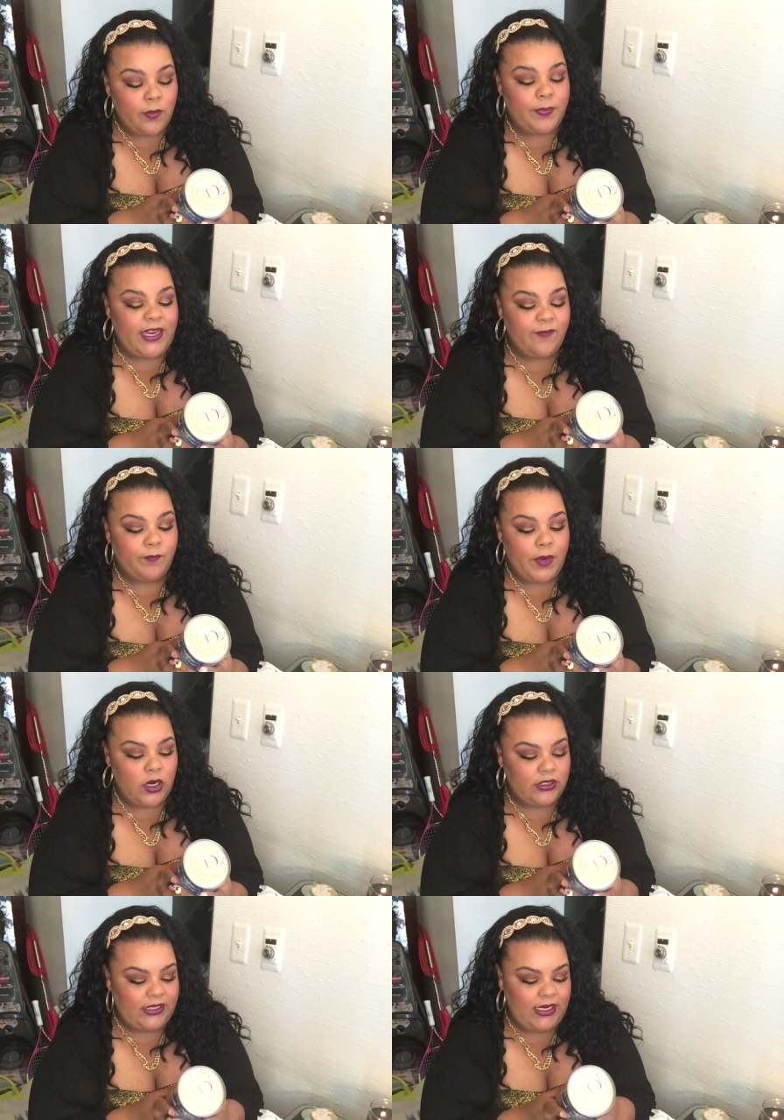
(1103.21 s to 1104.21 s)
beef
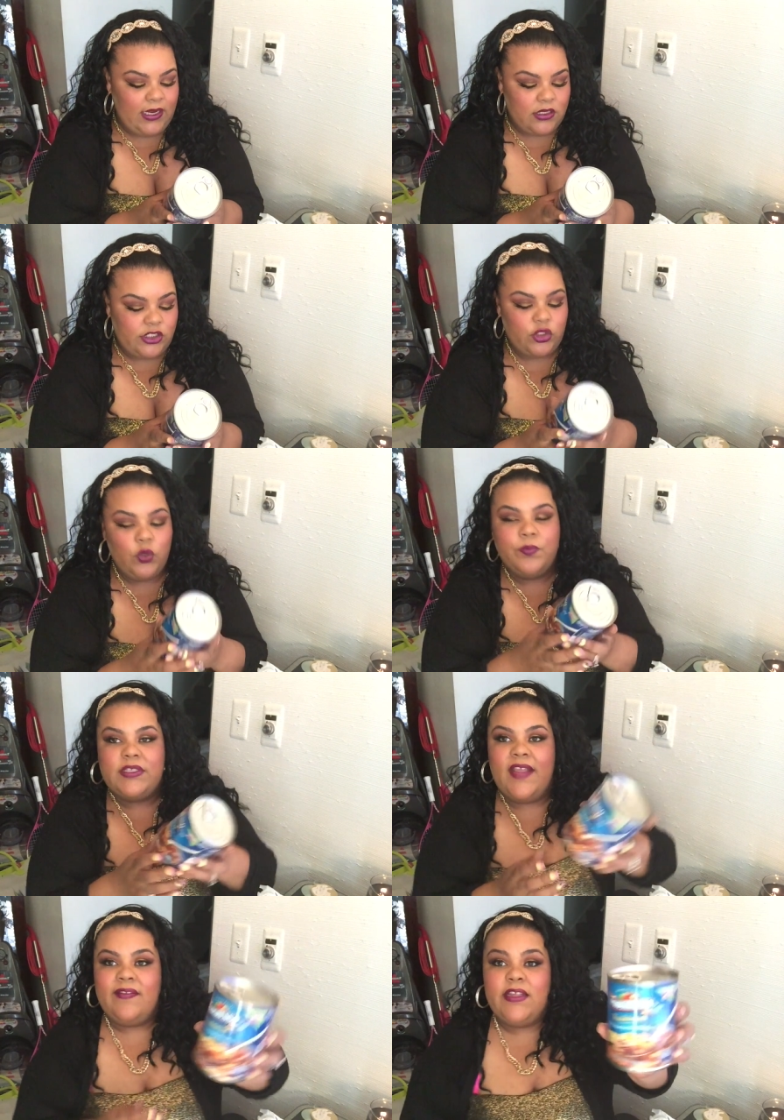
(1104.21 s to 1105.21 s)
burley
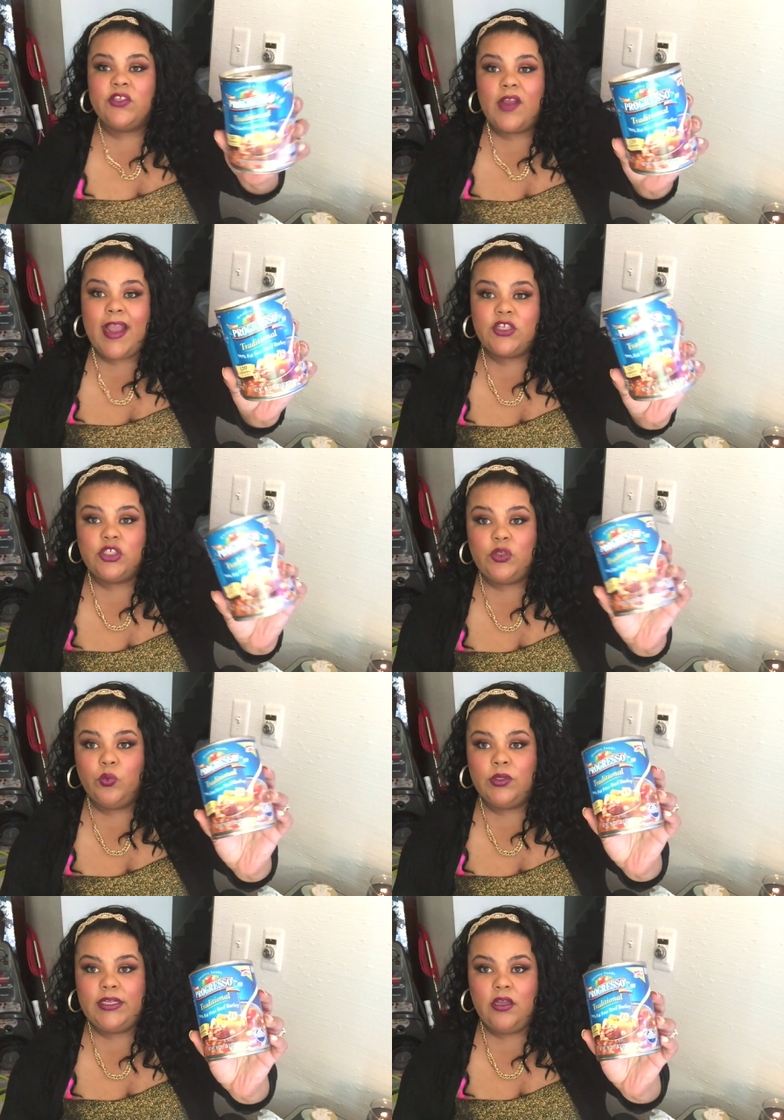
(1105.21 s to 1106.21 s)
soups and these are actually
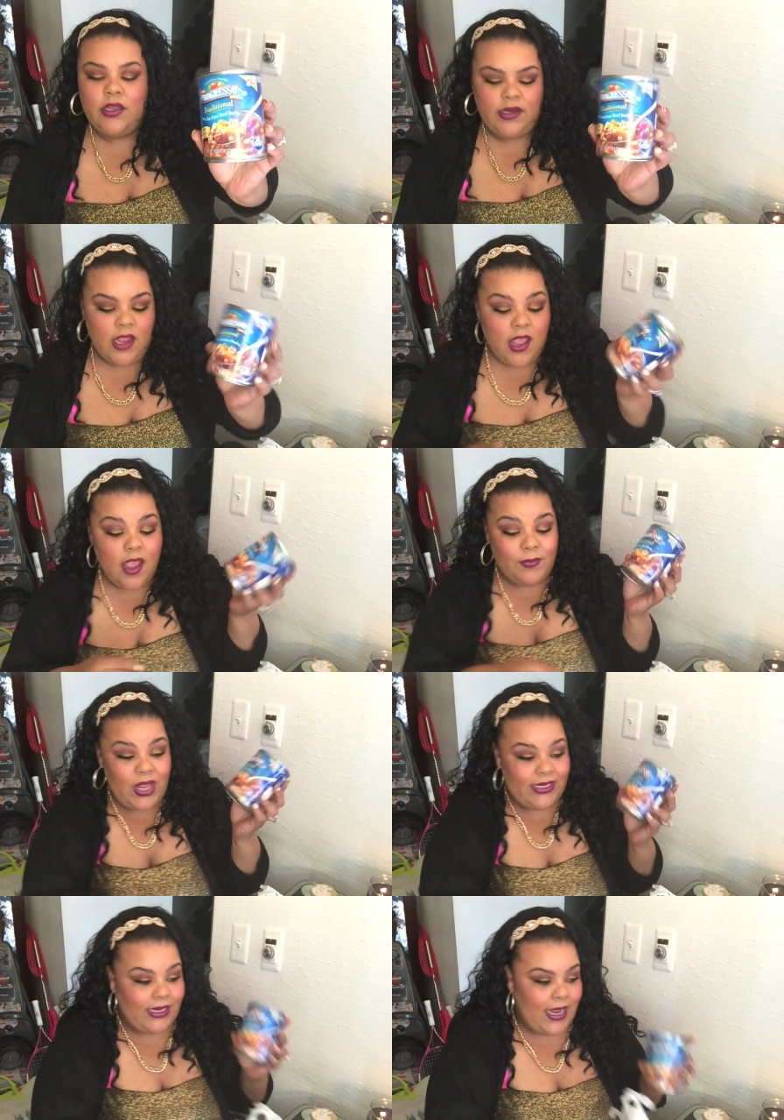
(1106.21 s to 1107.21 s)
really good i'm
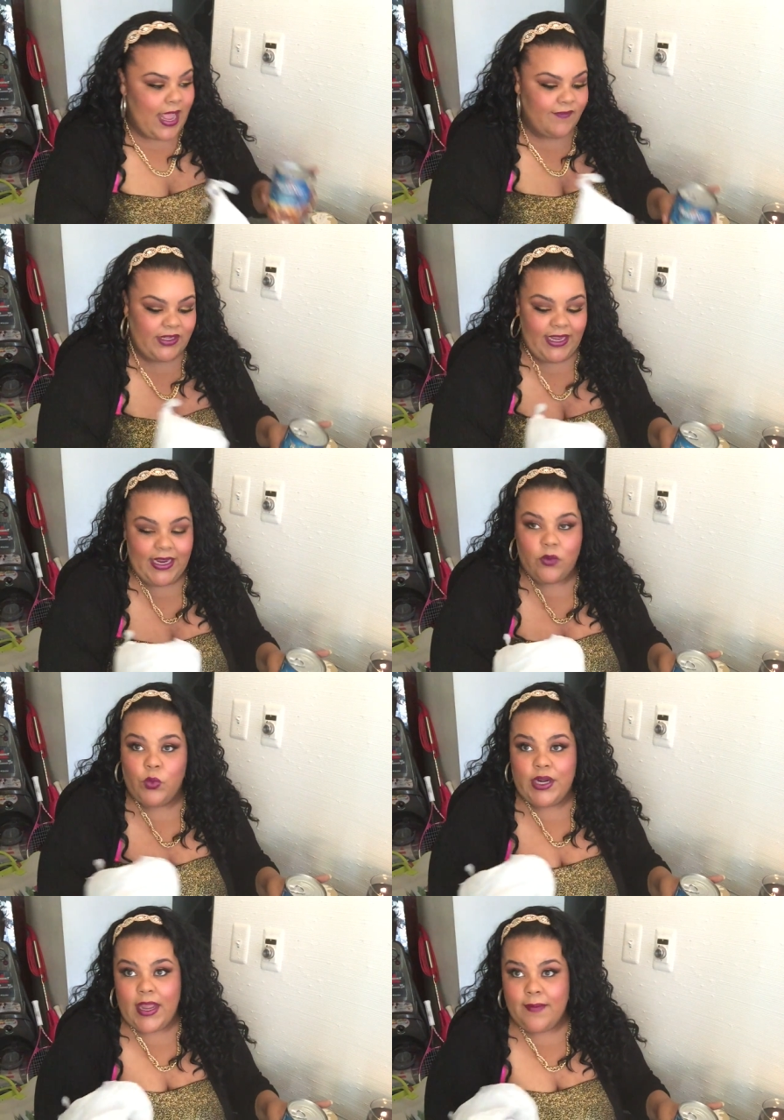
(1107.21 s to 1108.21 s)
probably gonna have a can
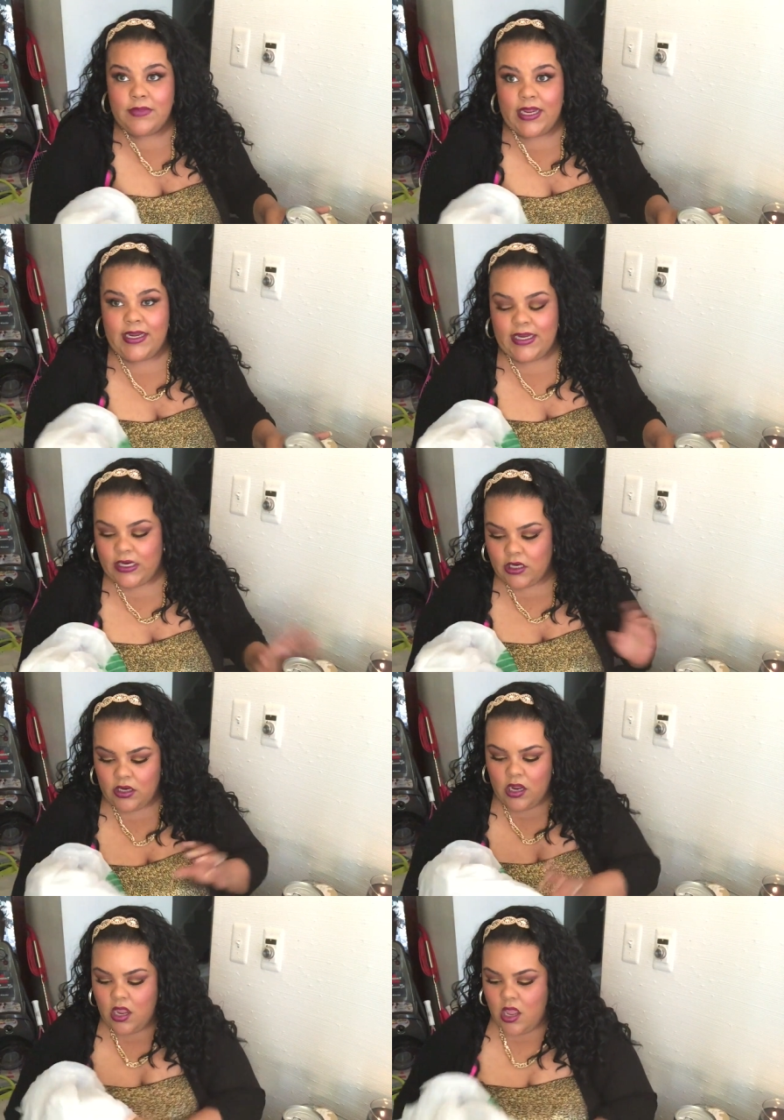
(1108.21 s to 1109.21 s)
when i'm done
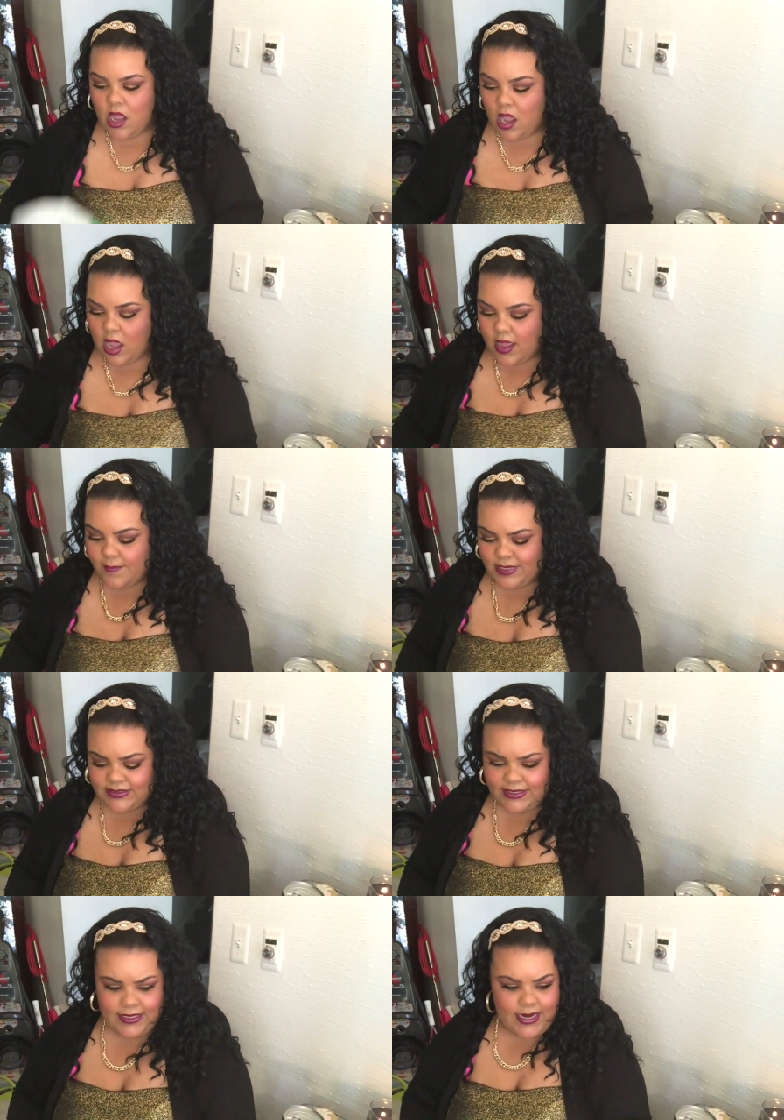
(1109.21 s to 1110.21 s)
here um
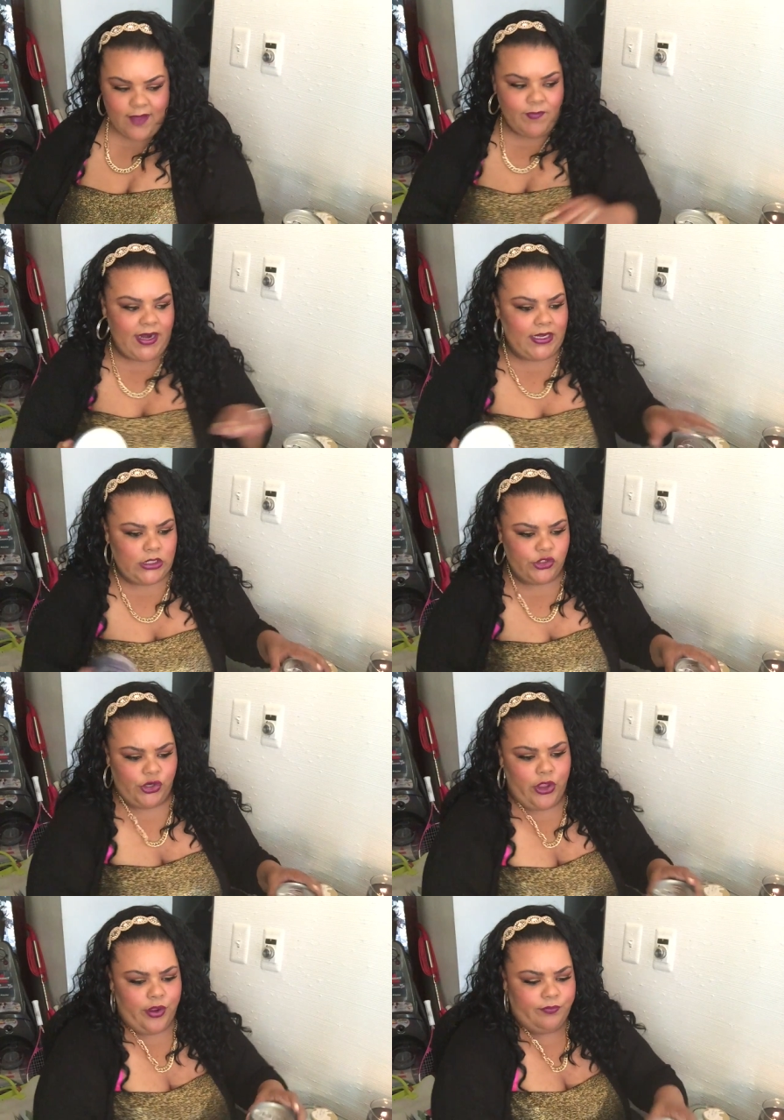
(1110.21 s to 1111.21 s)
because i didn't have my lunch
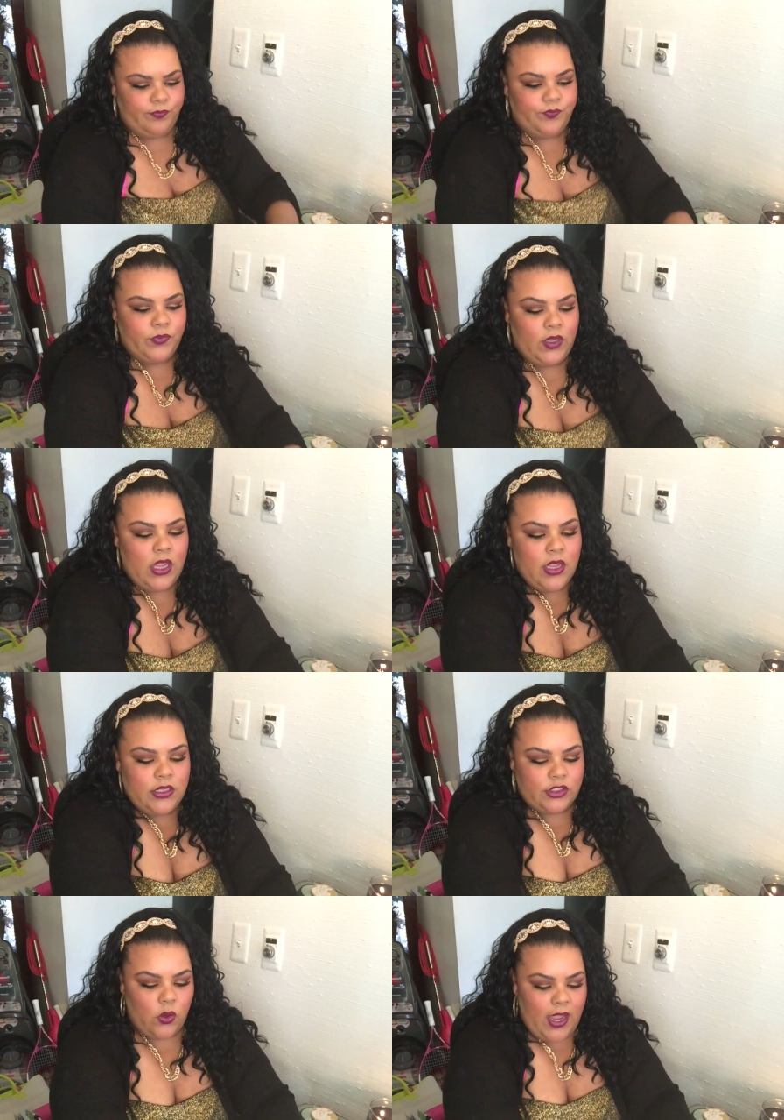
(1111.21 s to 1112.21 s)
yet
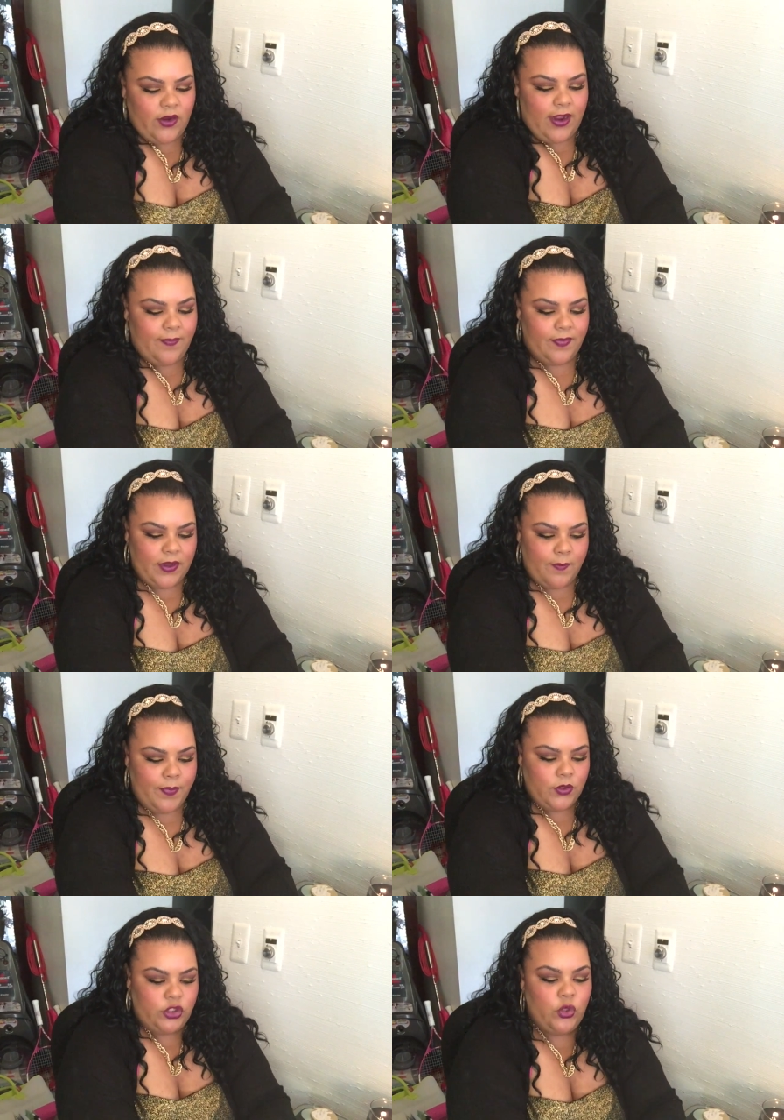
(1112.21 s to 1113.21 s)
so i grabbed
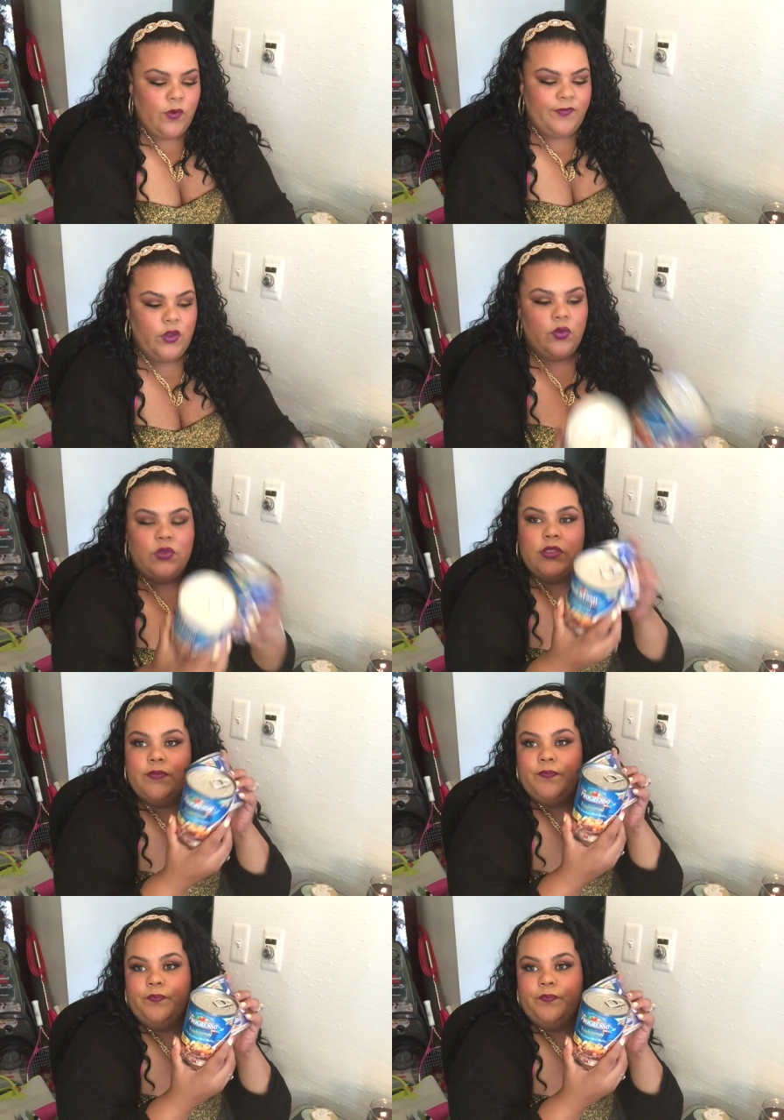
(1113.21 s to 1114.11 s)
two of those